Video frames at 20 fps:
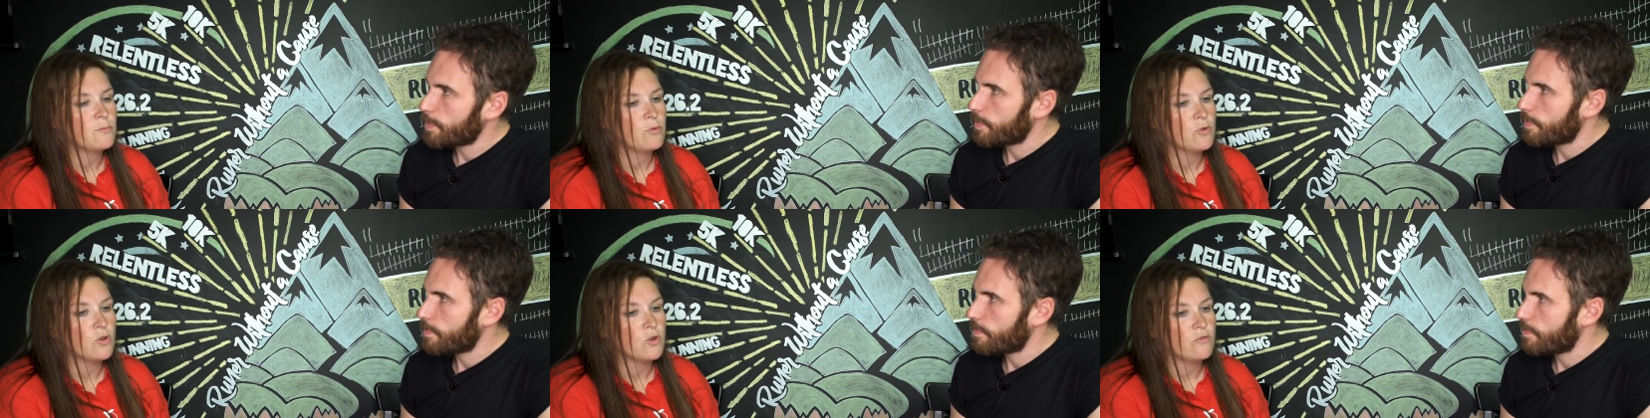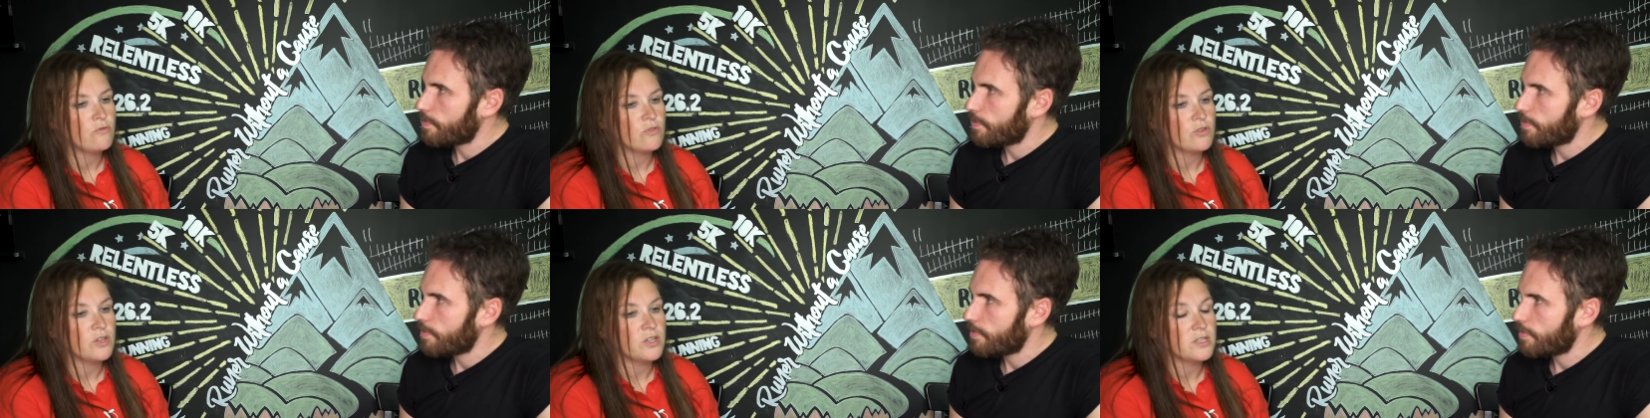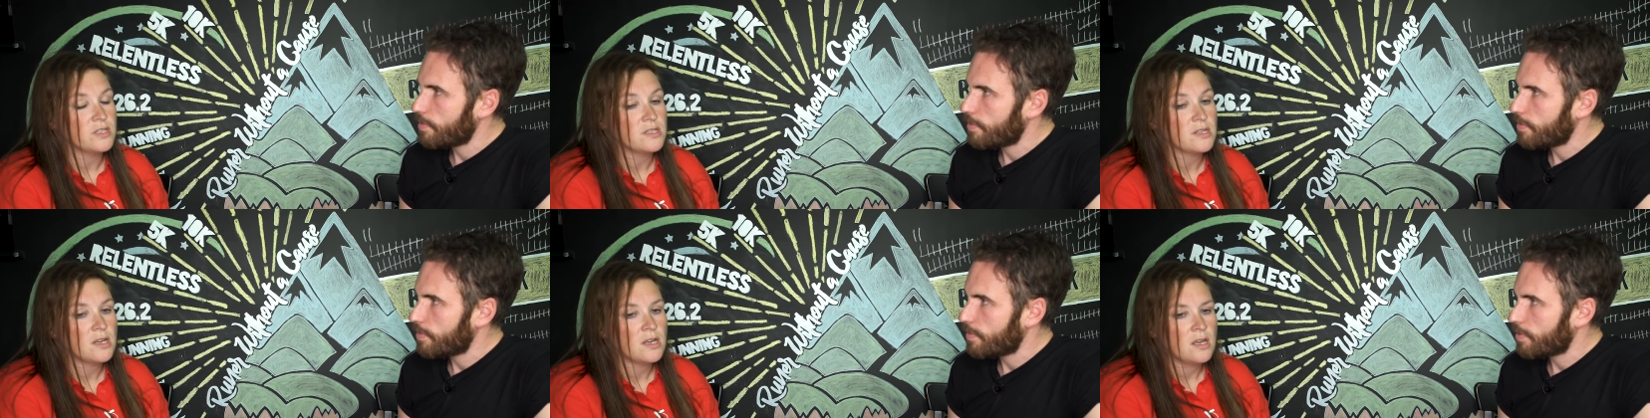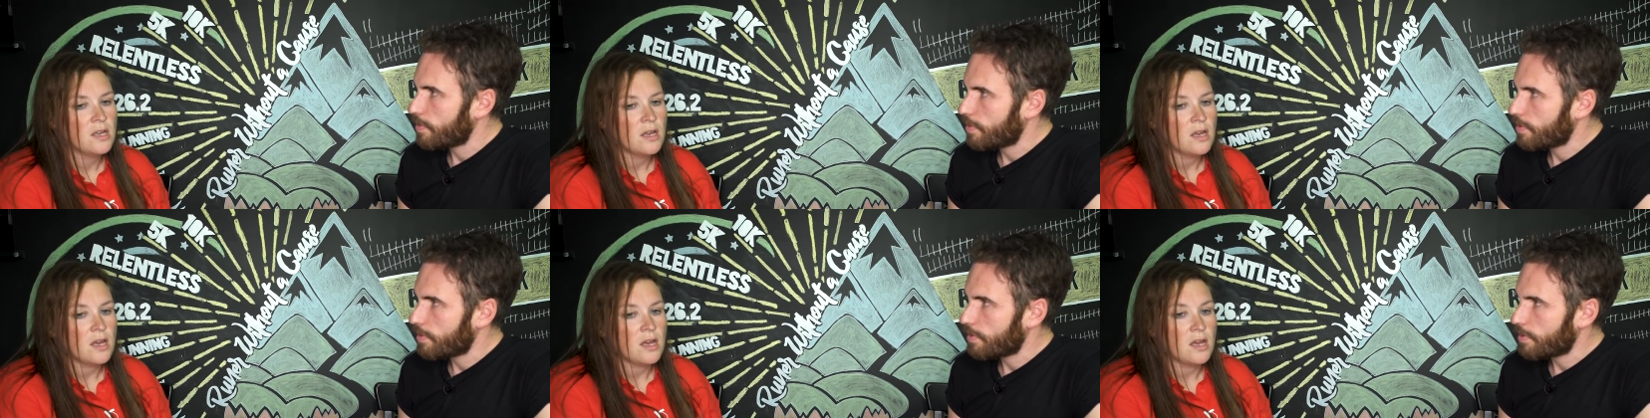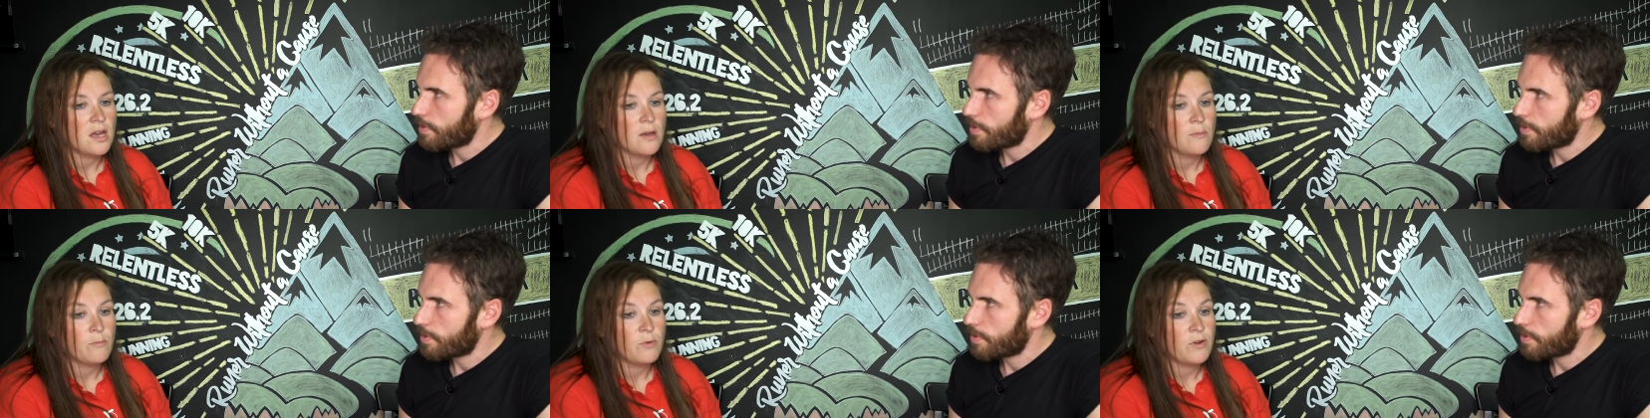Speaker 1: support runners.
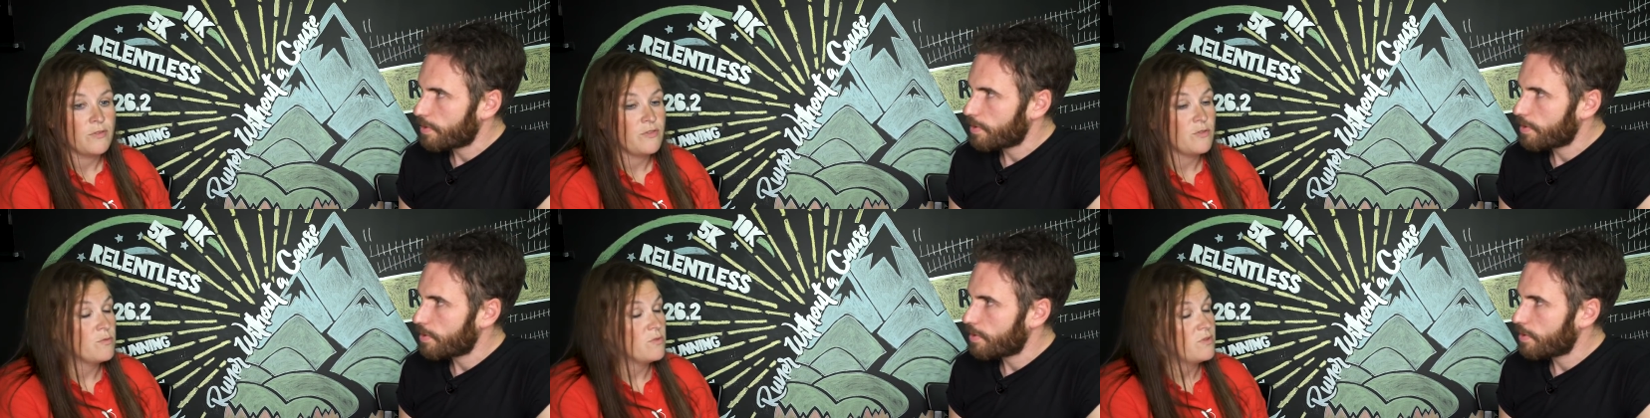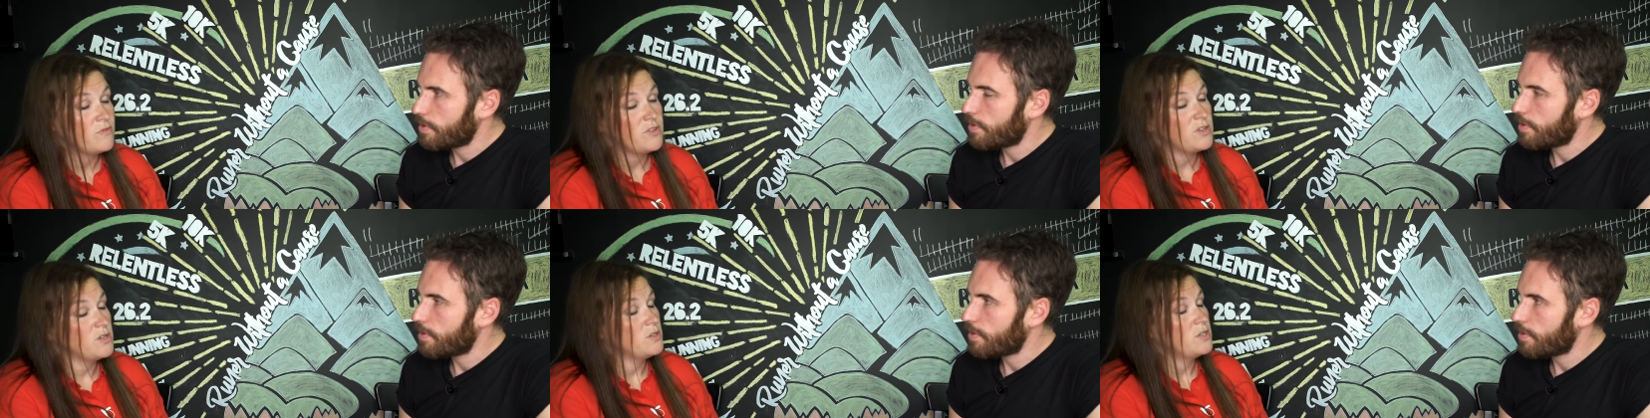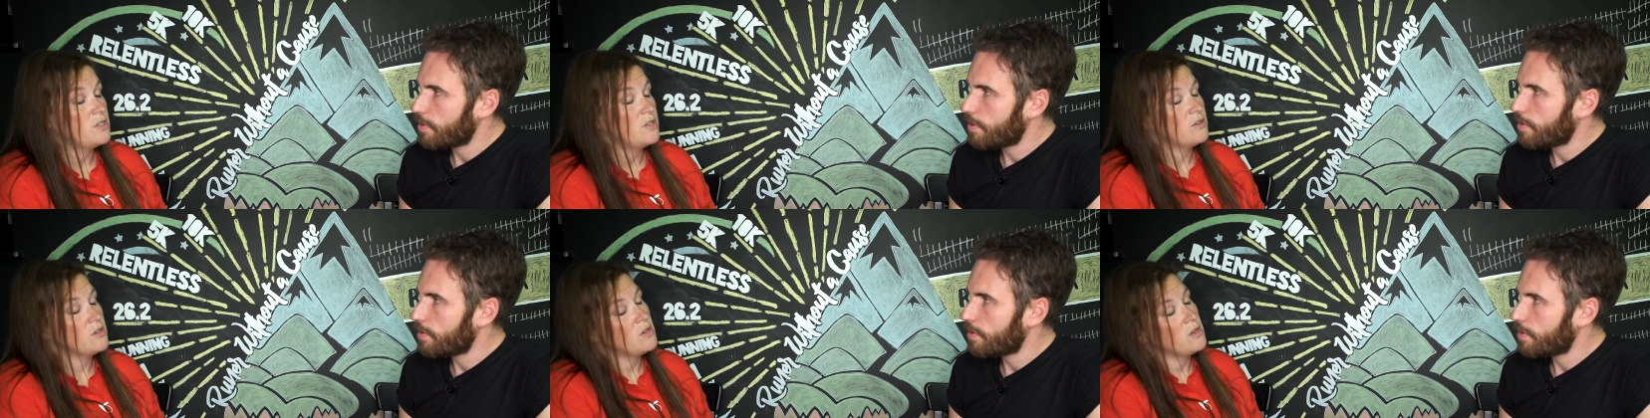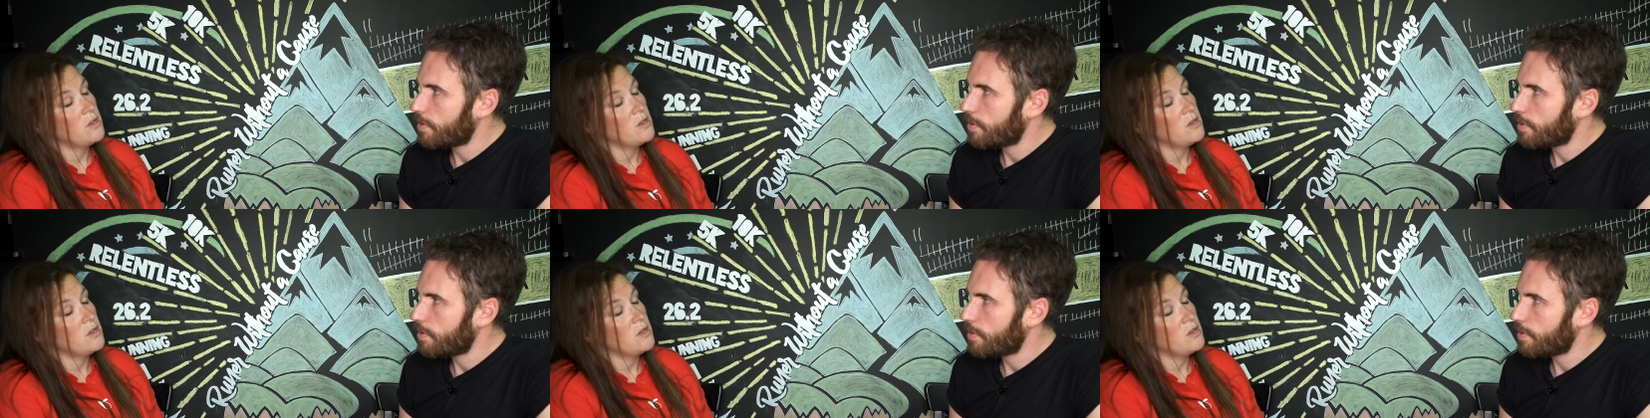Uh, but if you if you're doing it,